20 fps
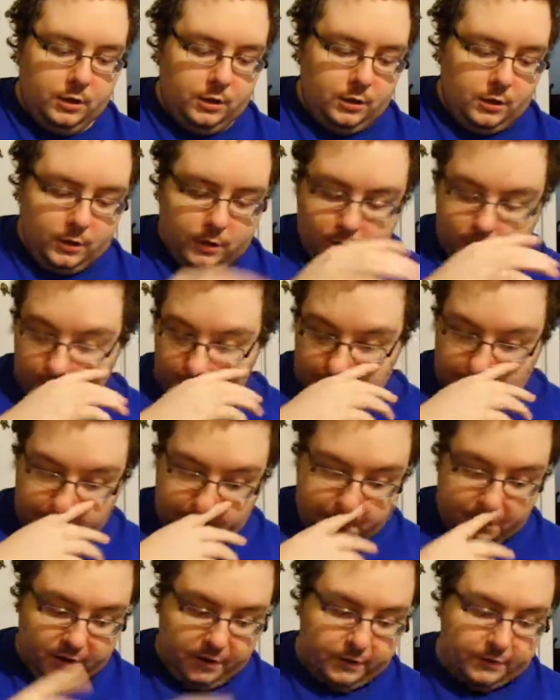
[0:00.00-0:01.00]
Now,
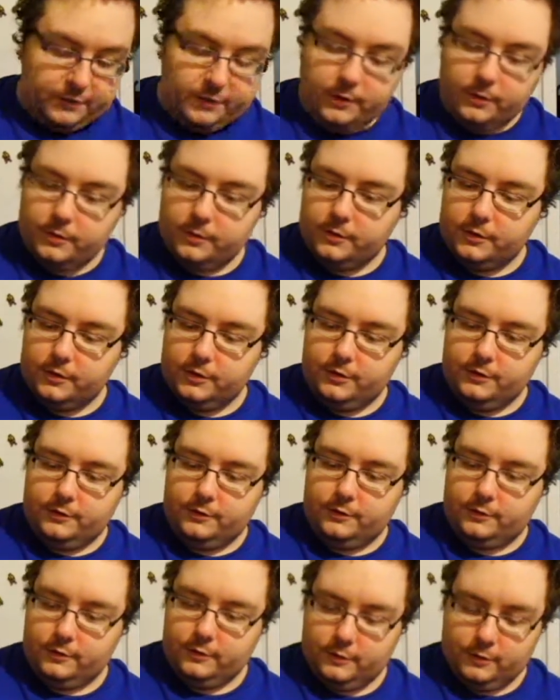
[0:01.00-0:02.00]
on some of
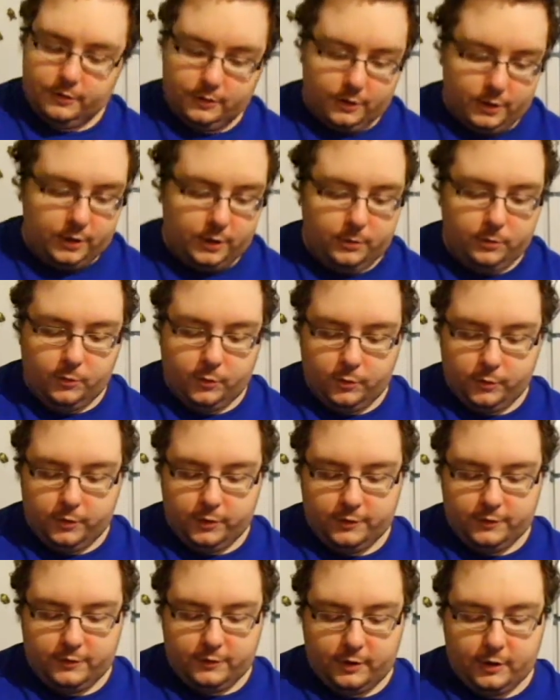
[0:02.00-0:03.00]
these Game
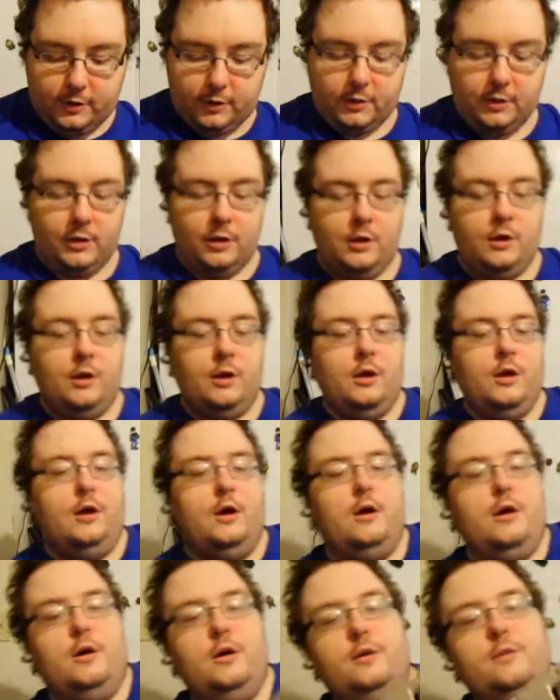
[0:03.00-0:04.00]
Boys,
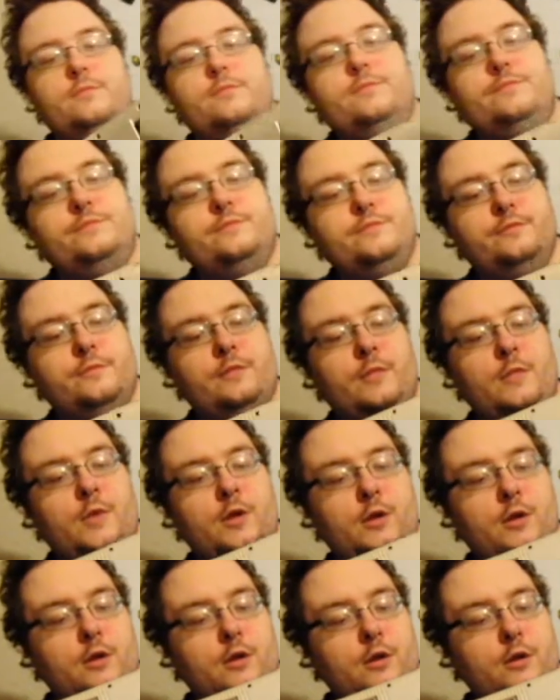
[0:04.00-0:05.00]
the
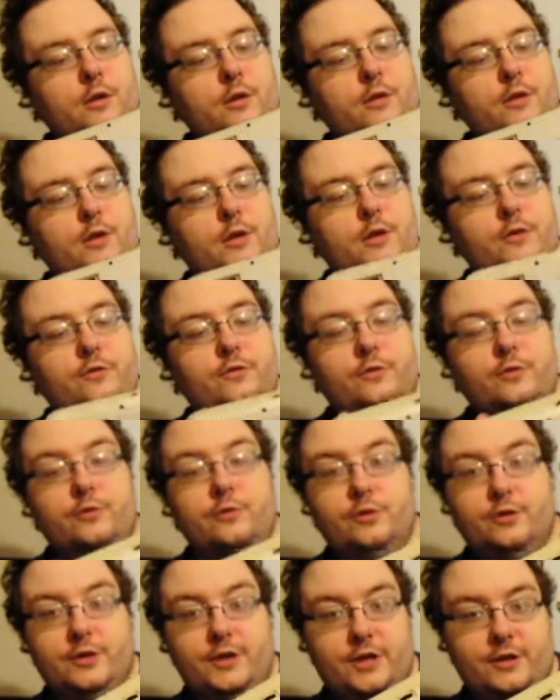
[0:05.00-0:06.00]
external
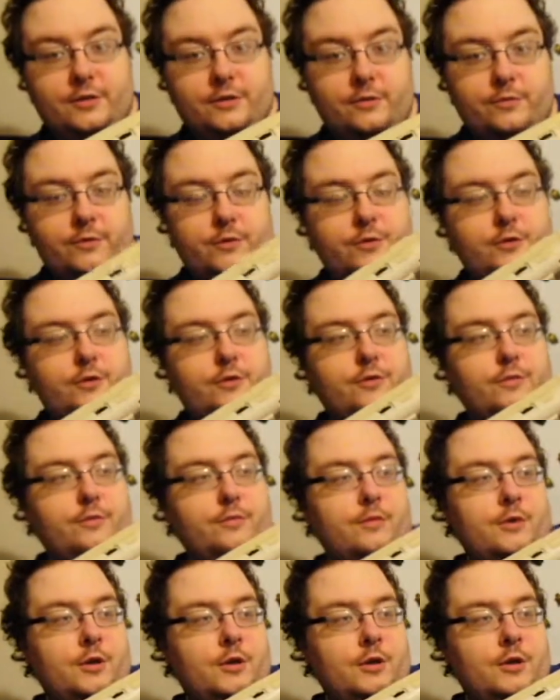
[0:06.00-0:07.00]
connector where you could
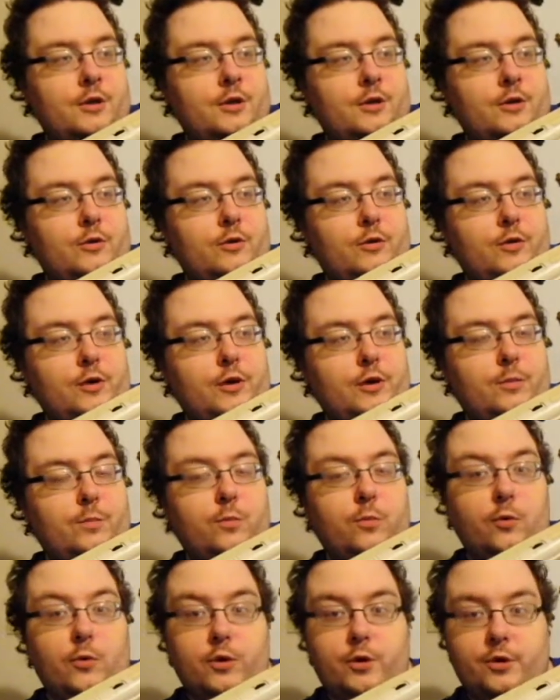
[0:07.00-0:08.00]
hook up
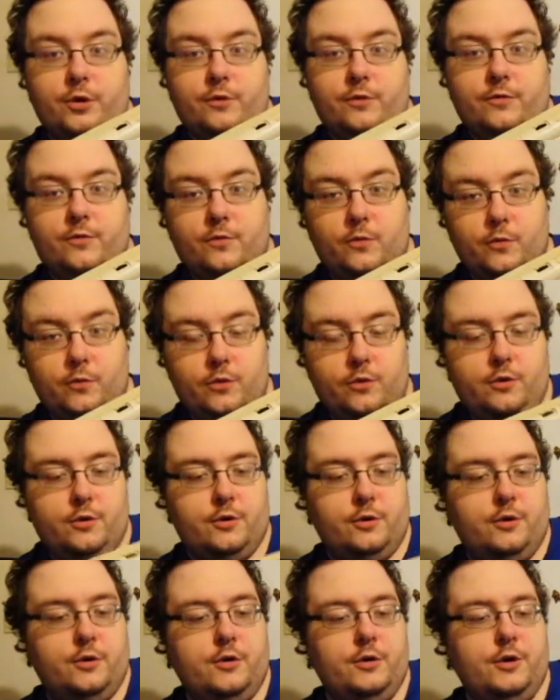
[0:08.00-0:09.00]
1 or 4
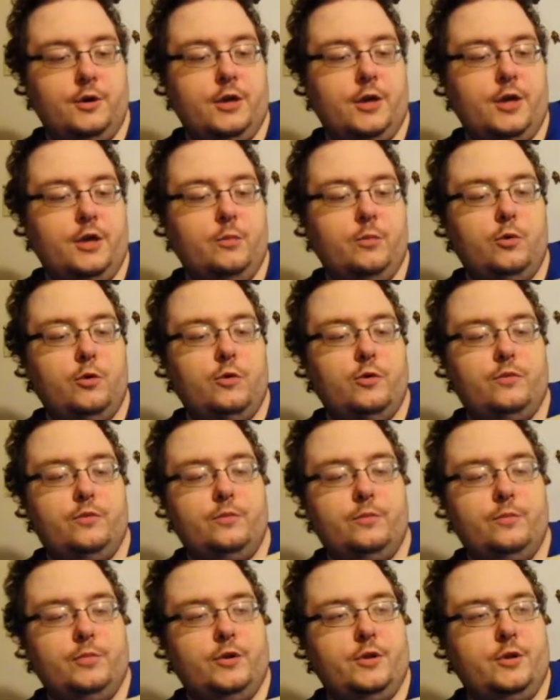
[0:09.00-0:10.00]
Game Boys
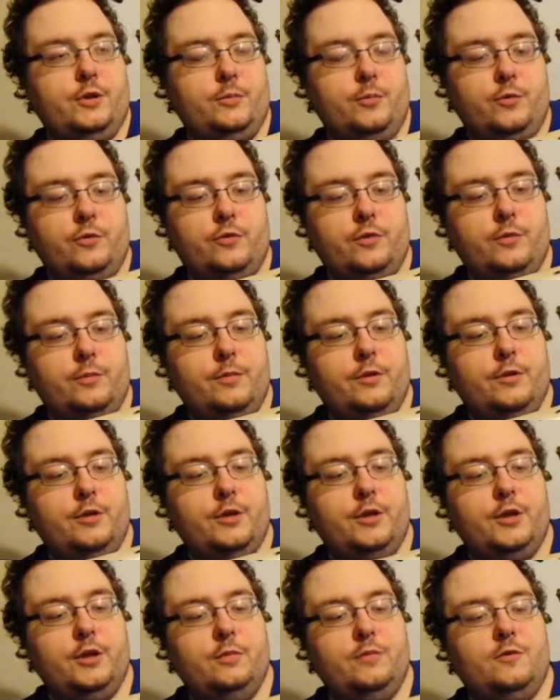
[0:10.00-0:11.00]
and play multiplayer
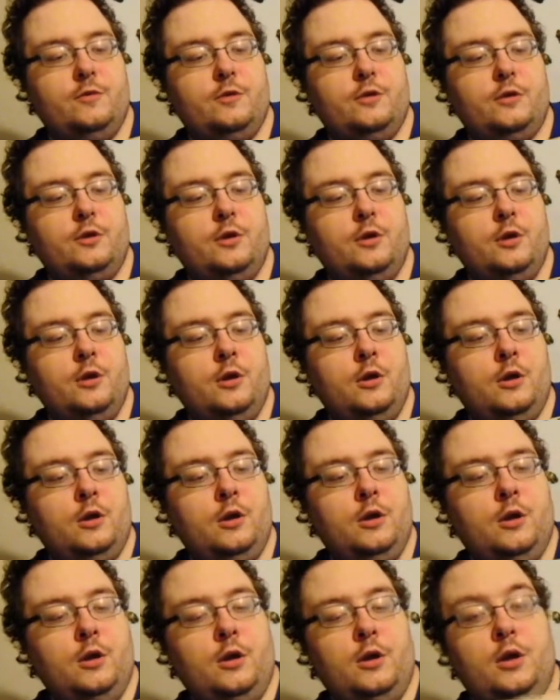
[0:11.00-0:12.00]
games on,
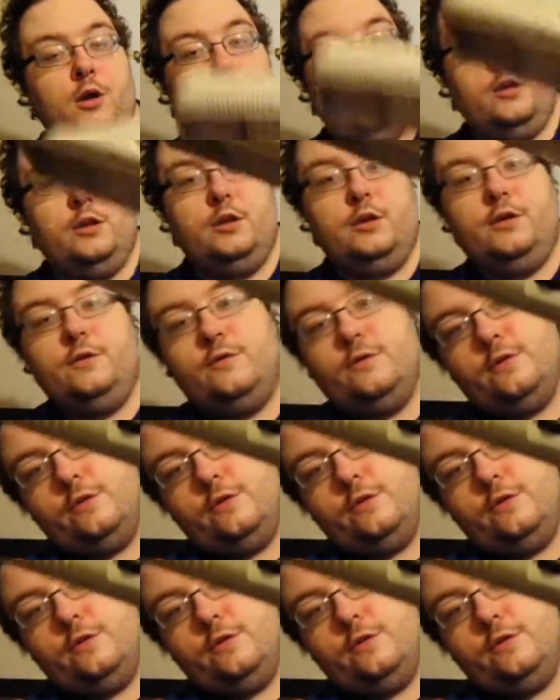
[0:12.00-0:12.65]
these little